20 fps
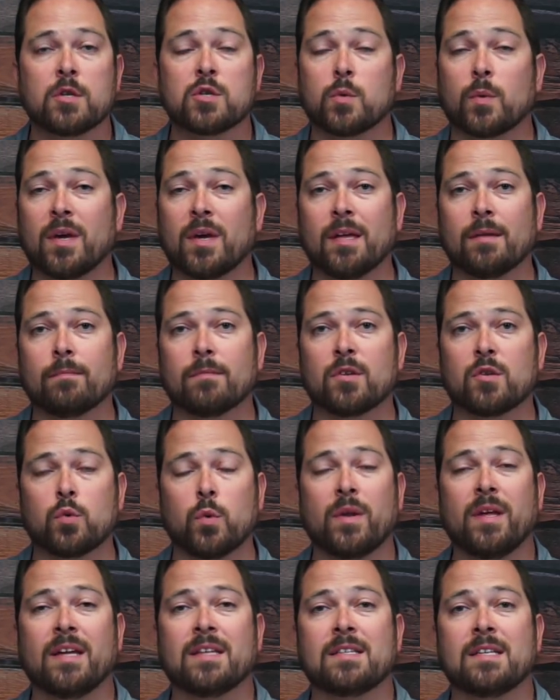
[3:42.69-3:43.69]
So again, the
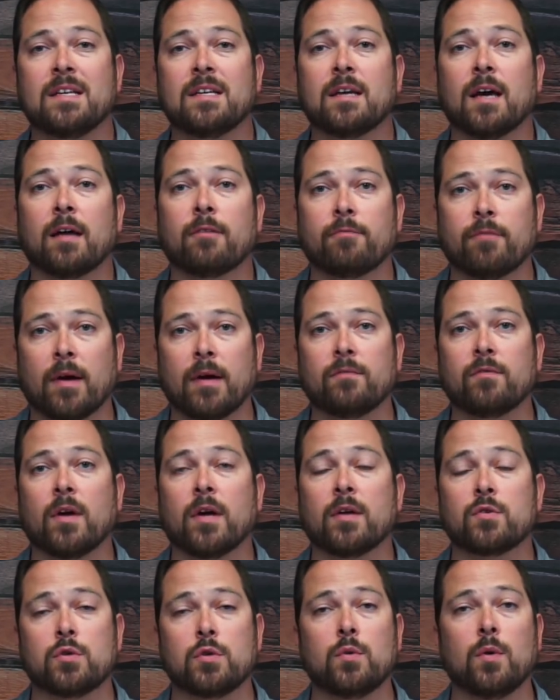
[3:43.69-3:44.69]

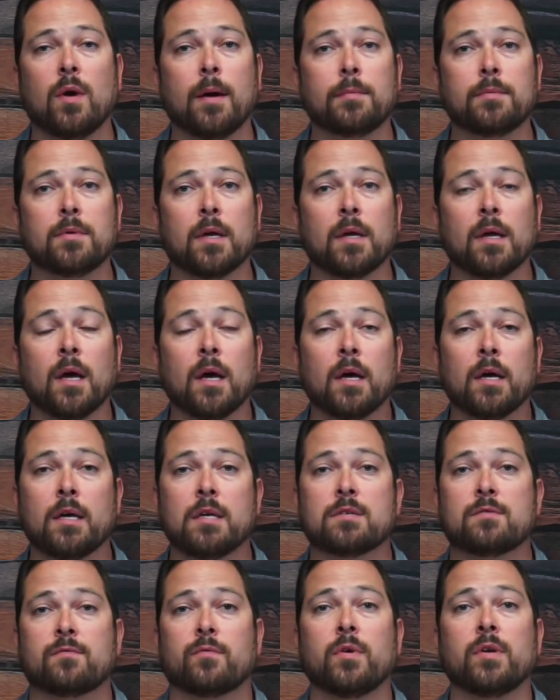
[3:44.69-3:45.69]
2018.5.2 update
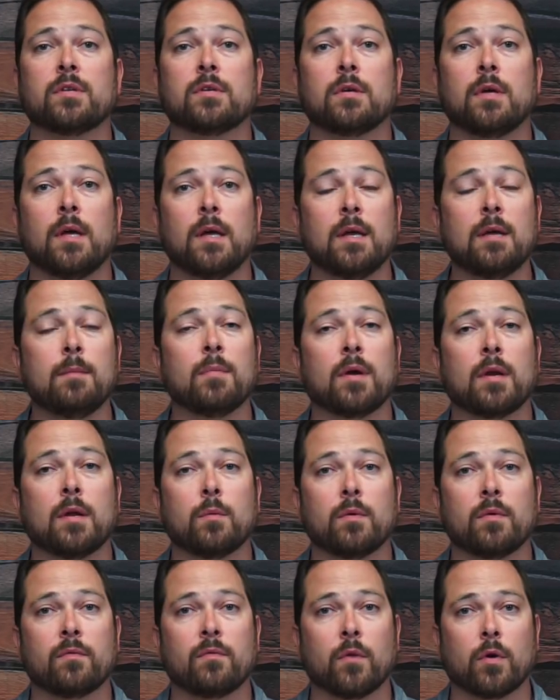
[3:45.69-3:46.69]
is free to anybody
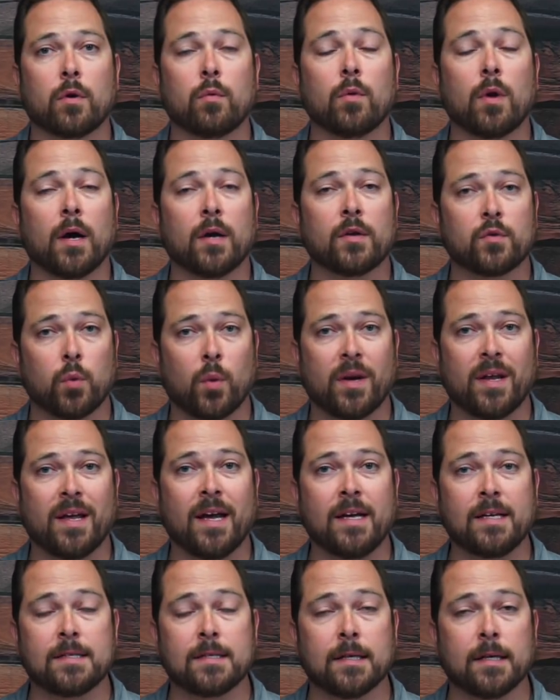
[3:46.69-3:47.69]
with Photo Raw
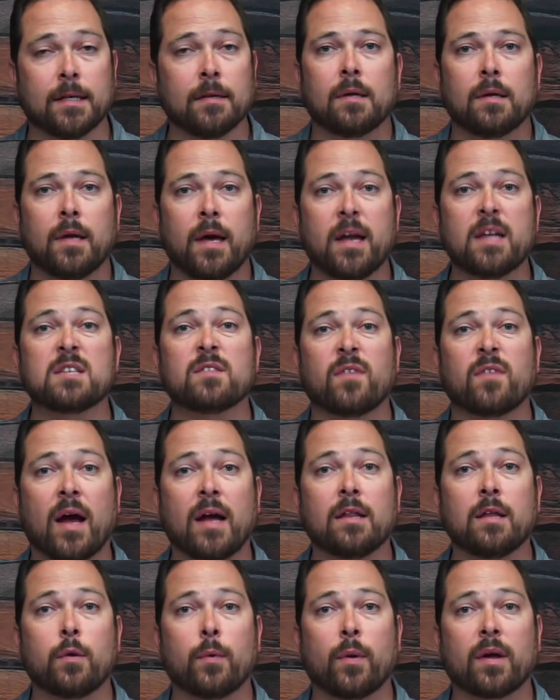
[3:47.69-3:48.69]
2018 and is a
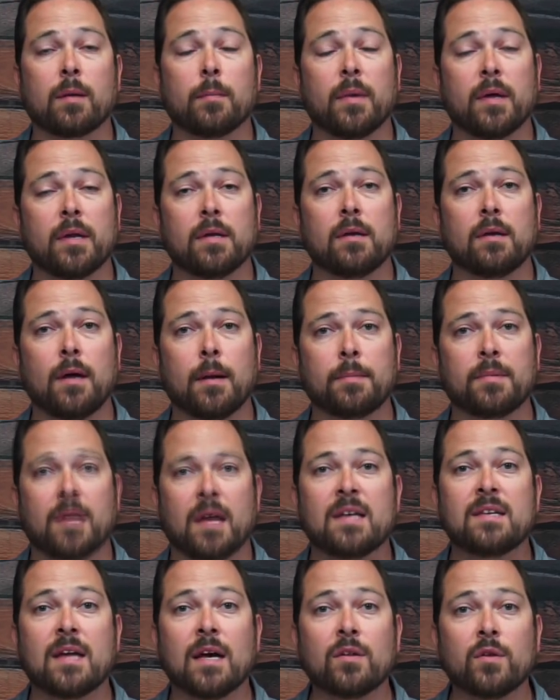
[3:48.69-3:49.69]
highly recommended
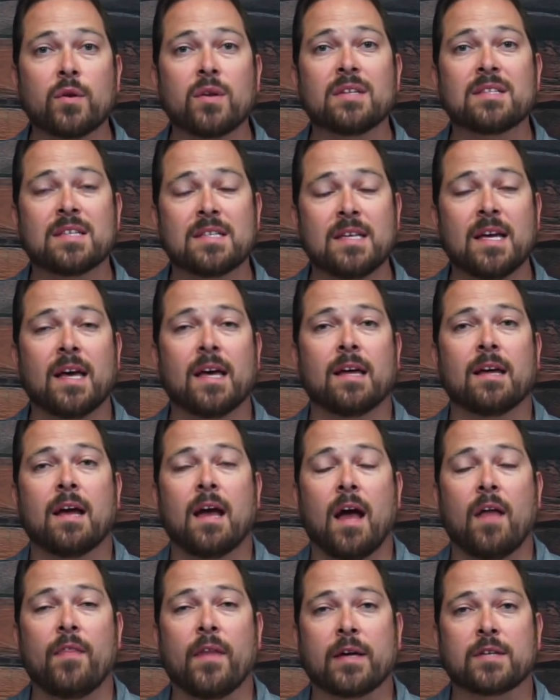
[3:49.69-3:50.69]
update. Download it today,
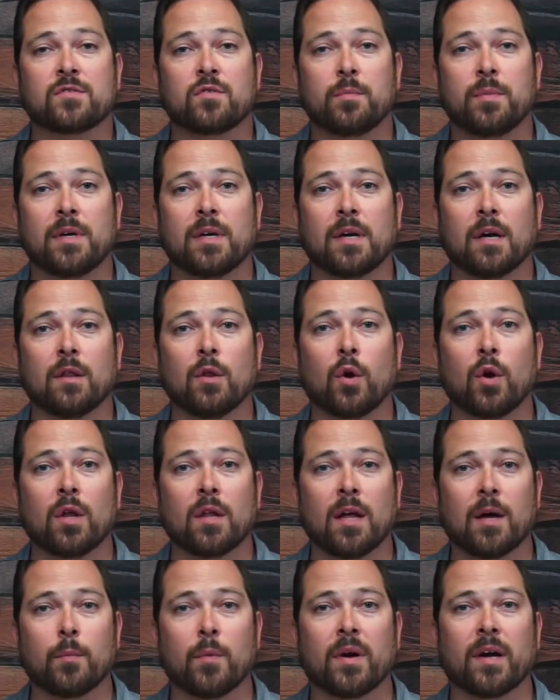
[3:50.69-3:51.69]
and thanks for being a loyal
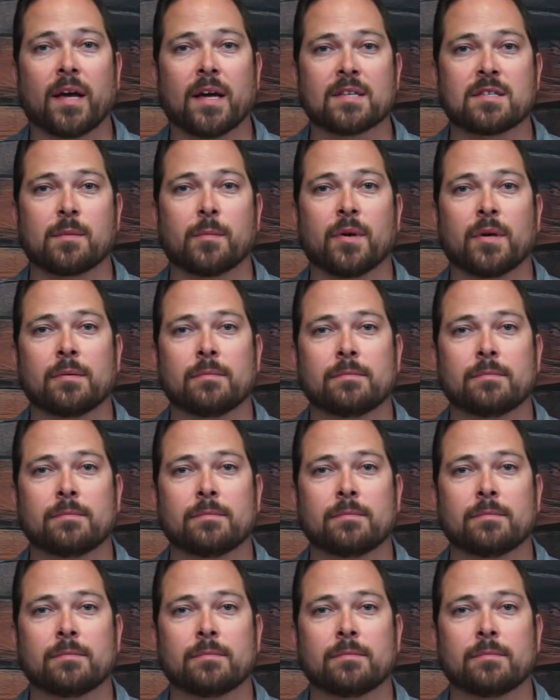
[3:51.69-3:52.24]
On1 customer.